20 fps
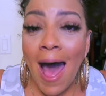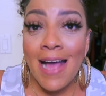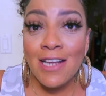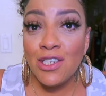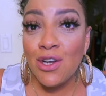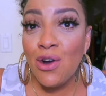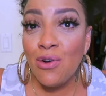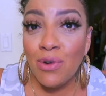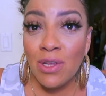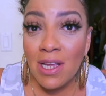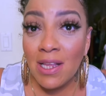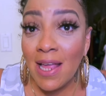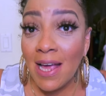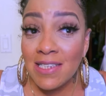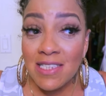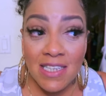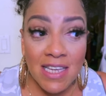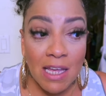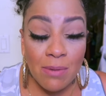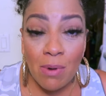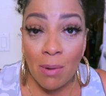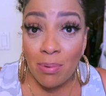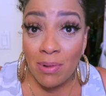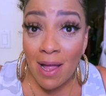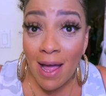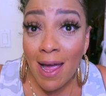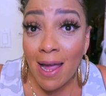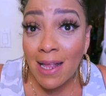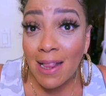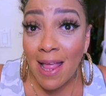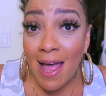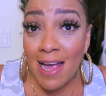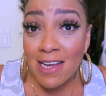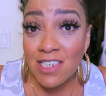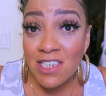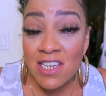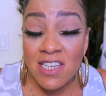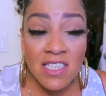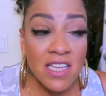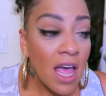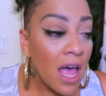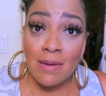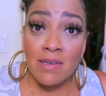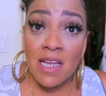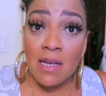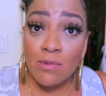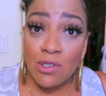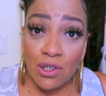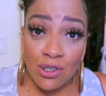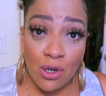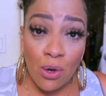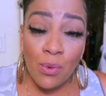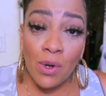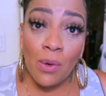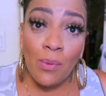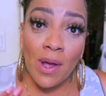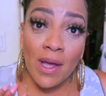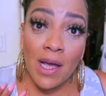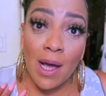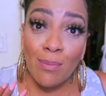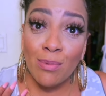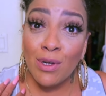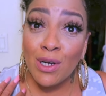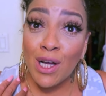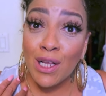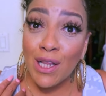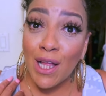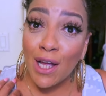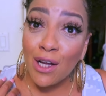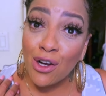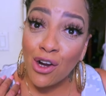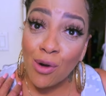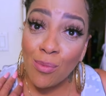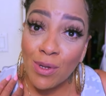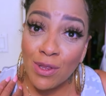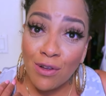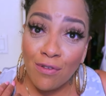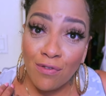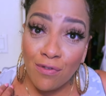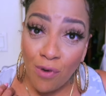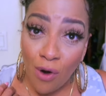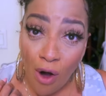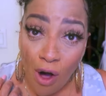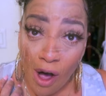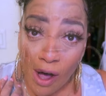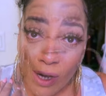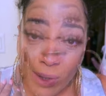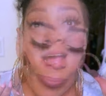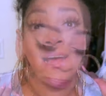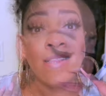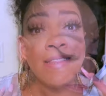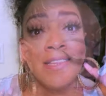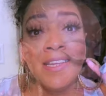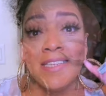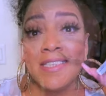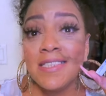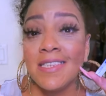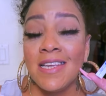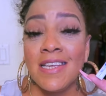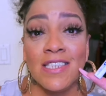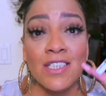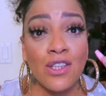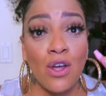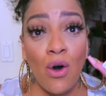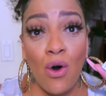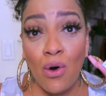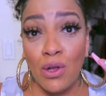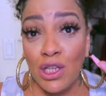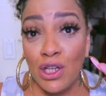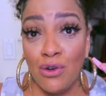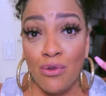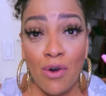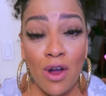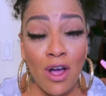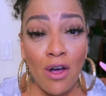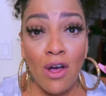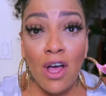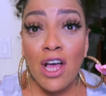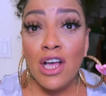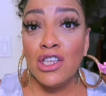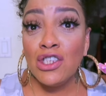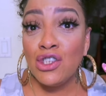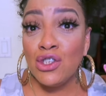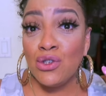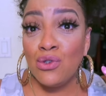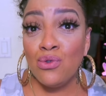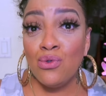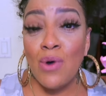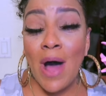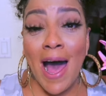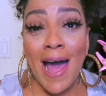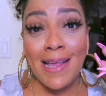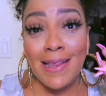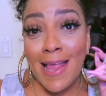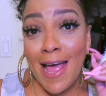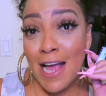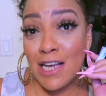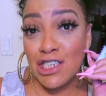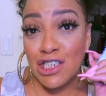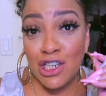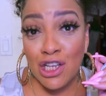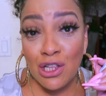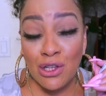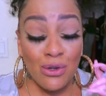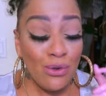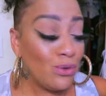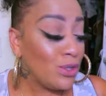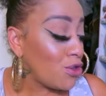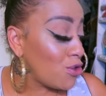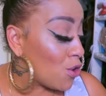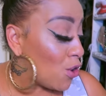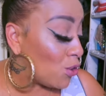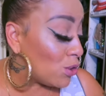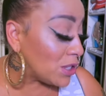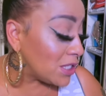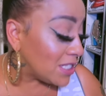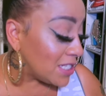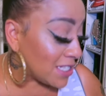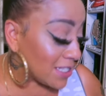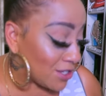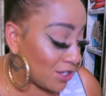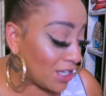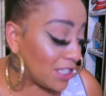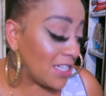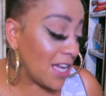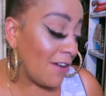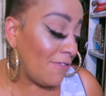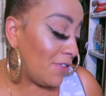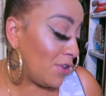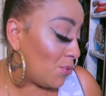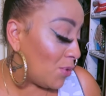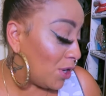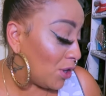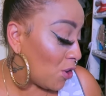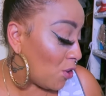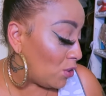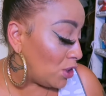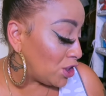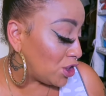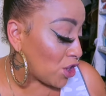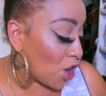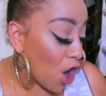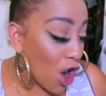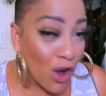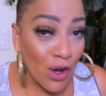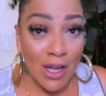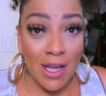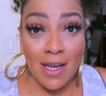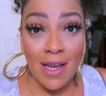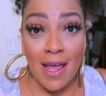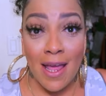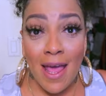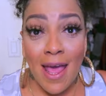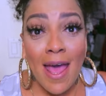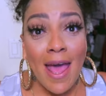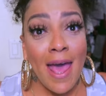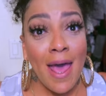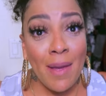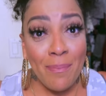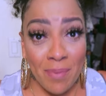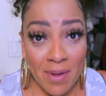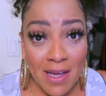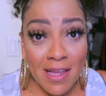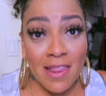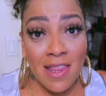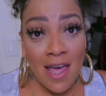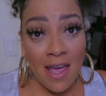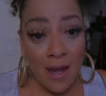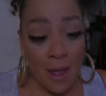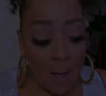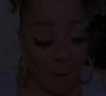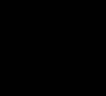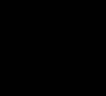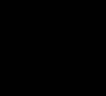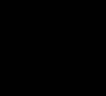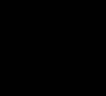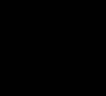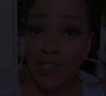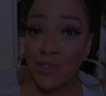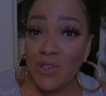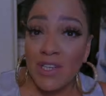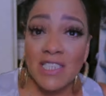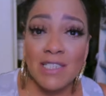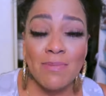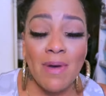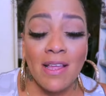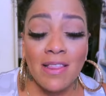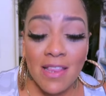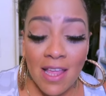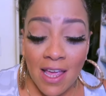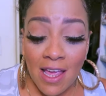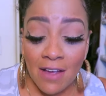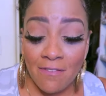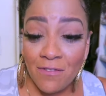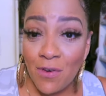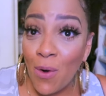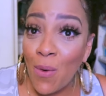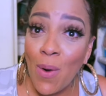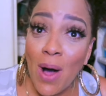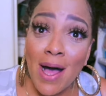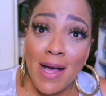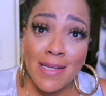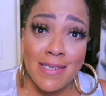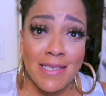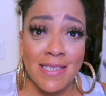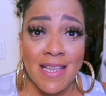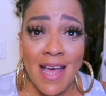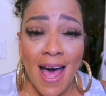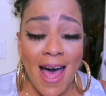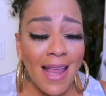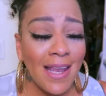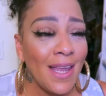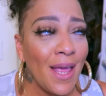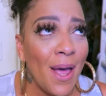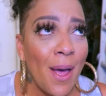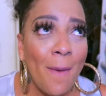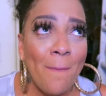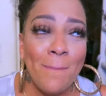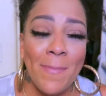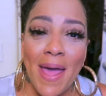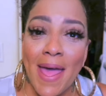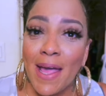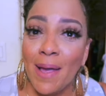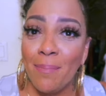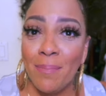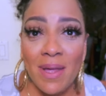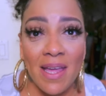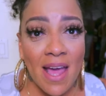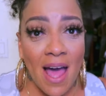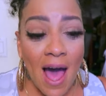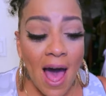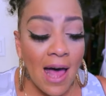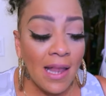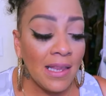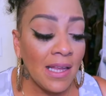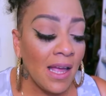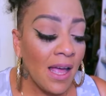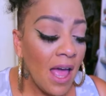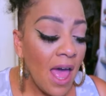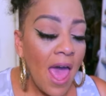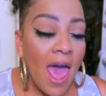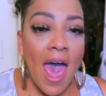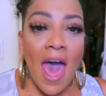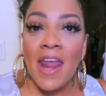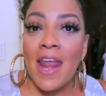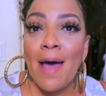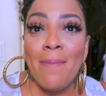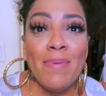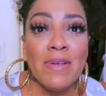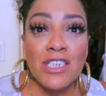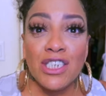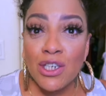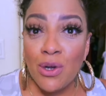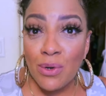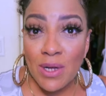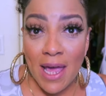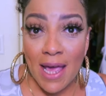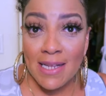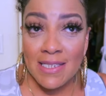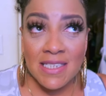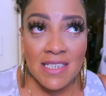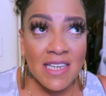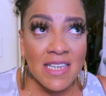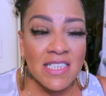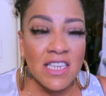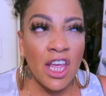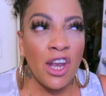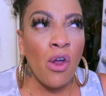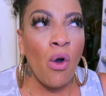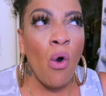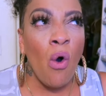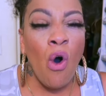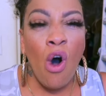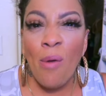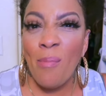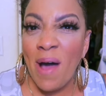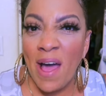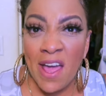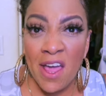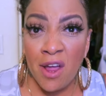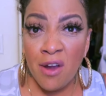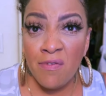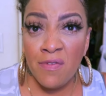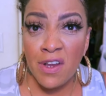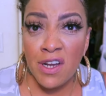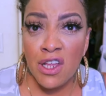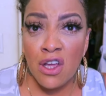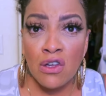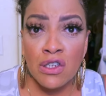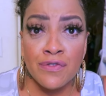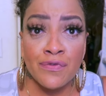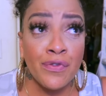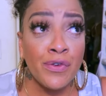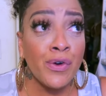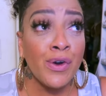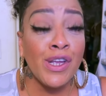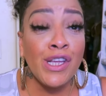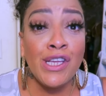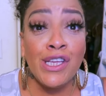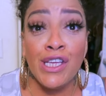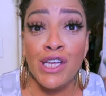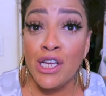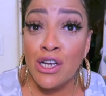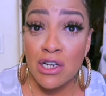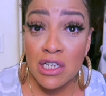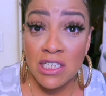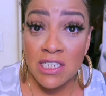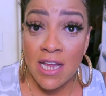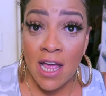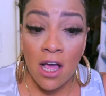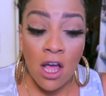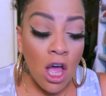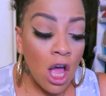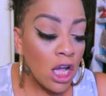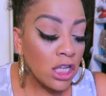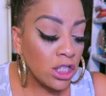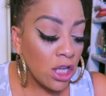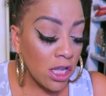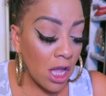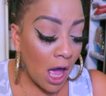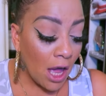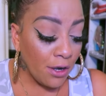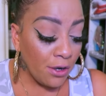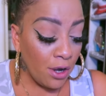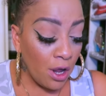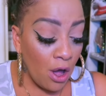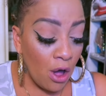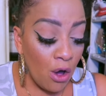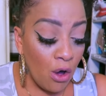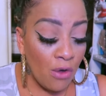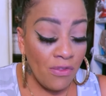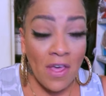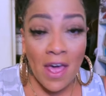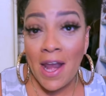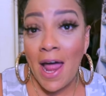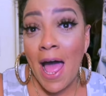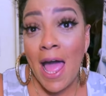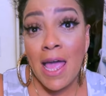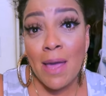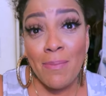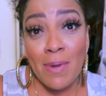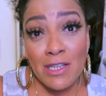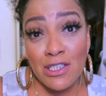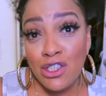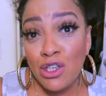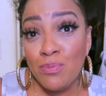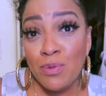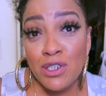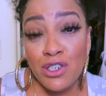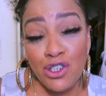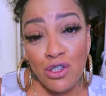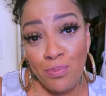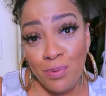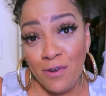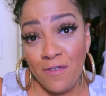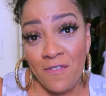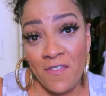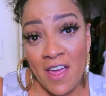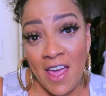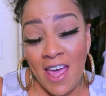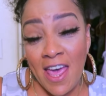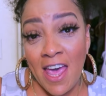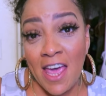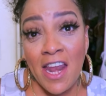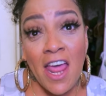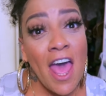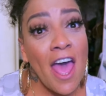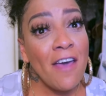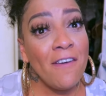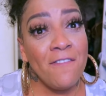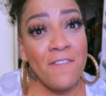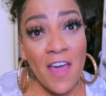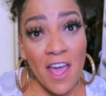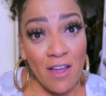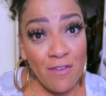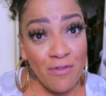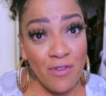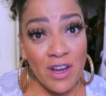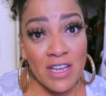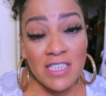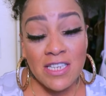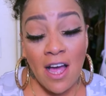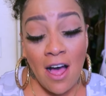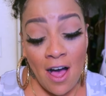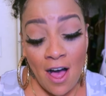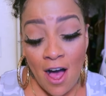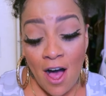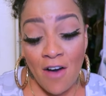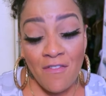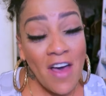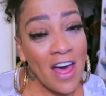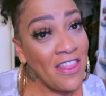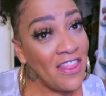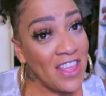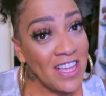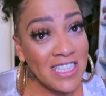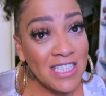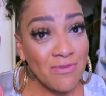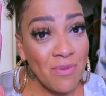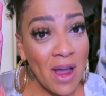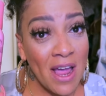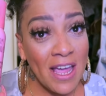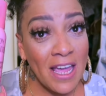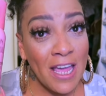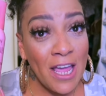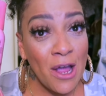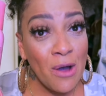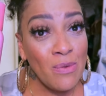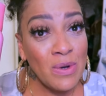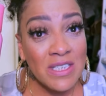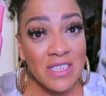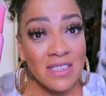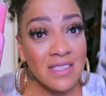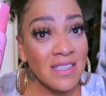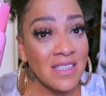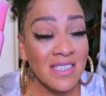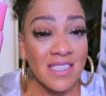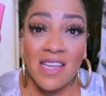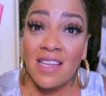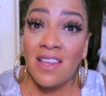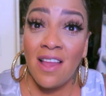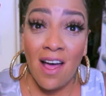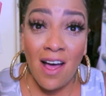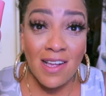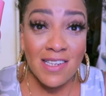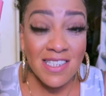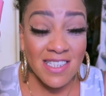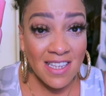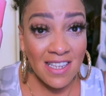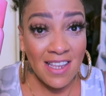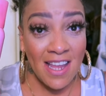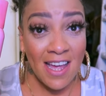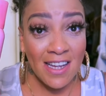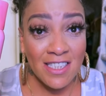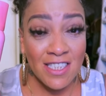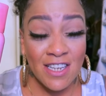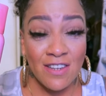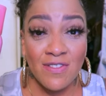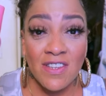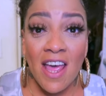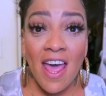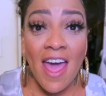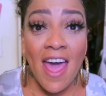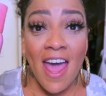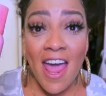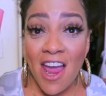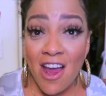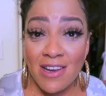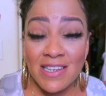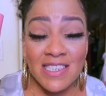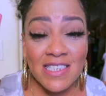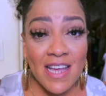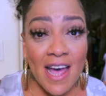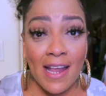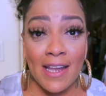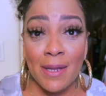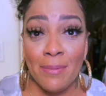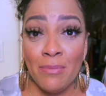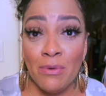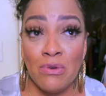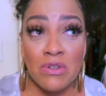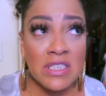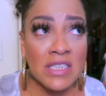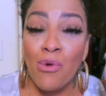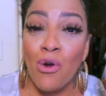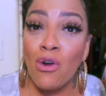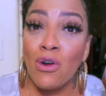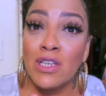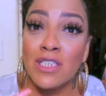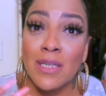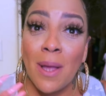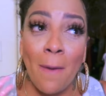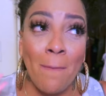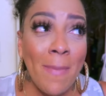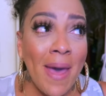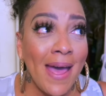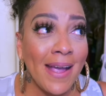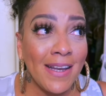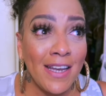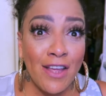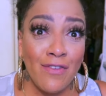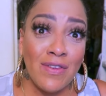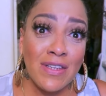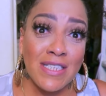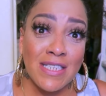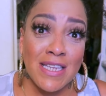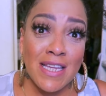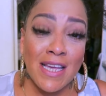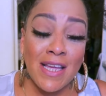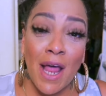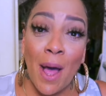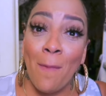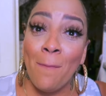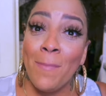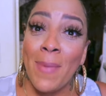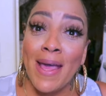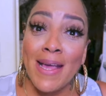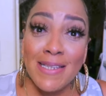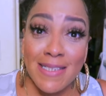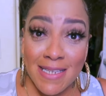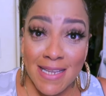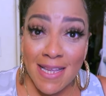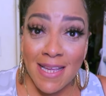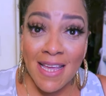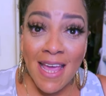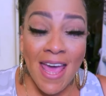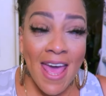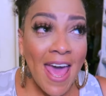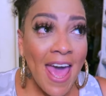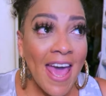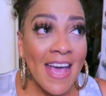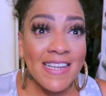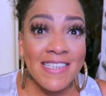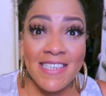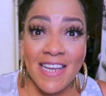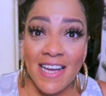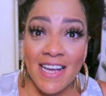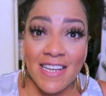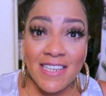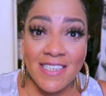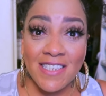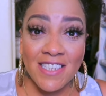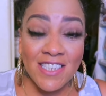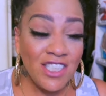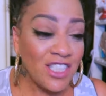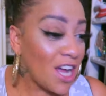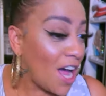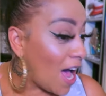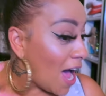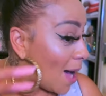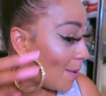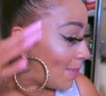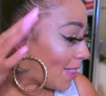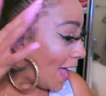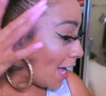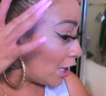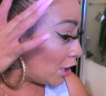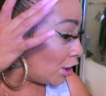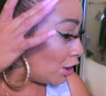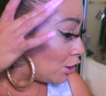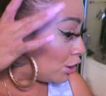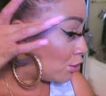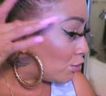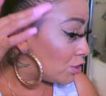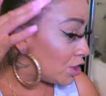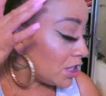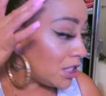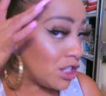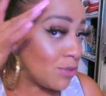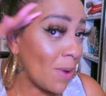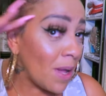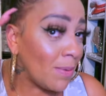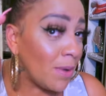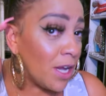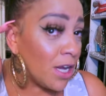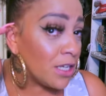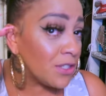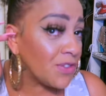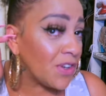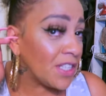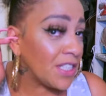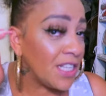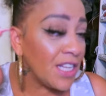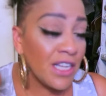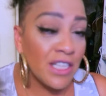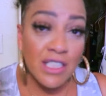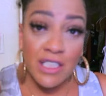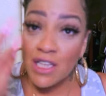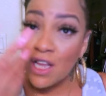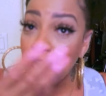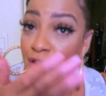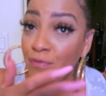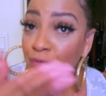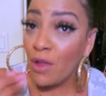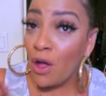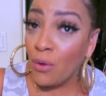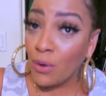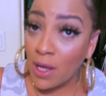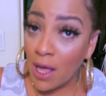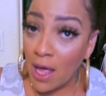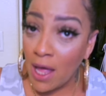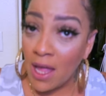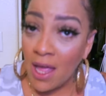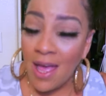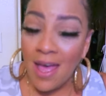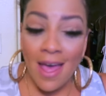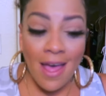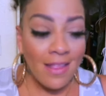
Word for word: I don't really like to keep applying lashes. I damn sure don't want to wake up looking like Kermit the Frog. This is the holy grail to eyelash glue. So you definitely want to go to Target and pick that up. Um, dollar Tree is my thing for a dollar. Make me holla. And I've been showcasing this in all my hair videos for years now. So y'all know that I am a super duper fan, favorite of this right here, which is the Salon Selectives Hairstyling Mousse. Works magnificent, amazing it does the job, like you see those baby hairs right there and stuff, okay?